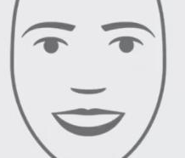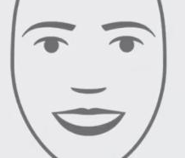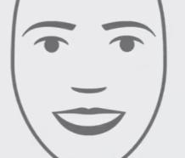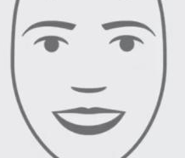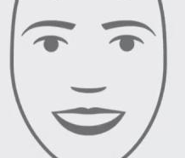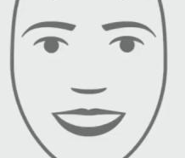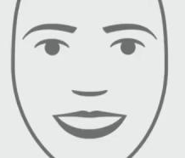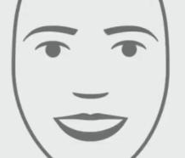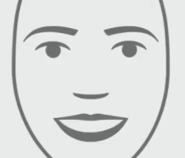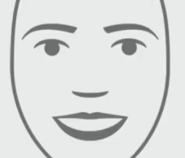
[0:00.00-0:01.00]

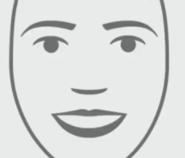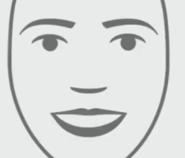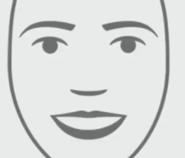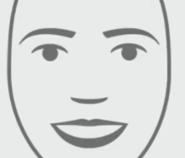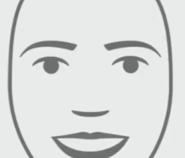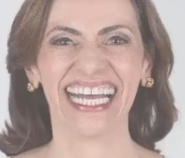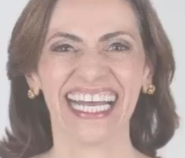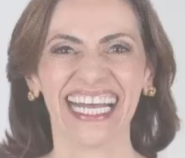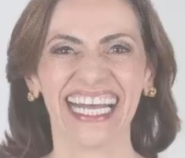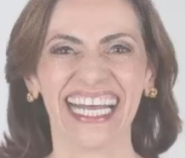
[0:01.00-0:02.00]

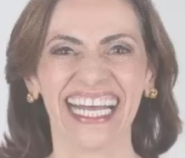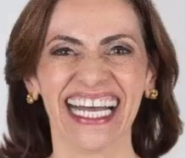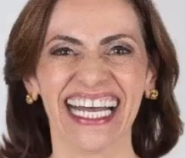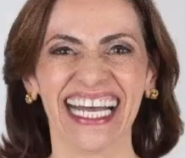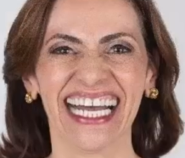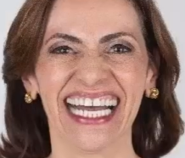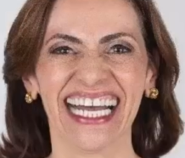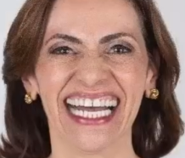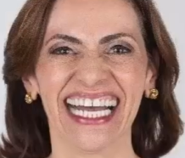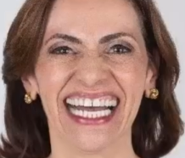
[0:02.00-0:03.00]

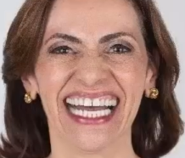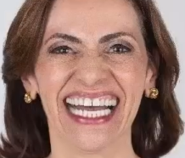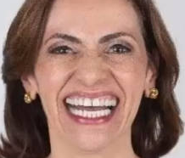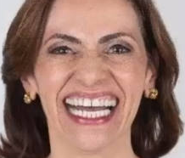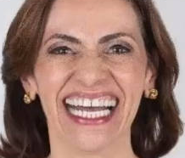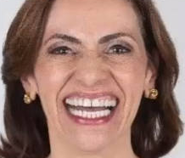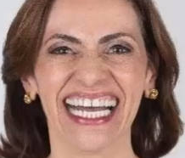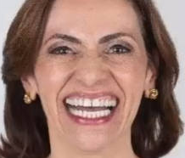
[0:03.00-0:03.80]
Nothing is said.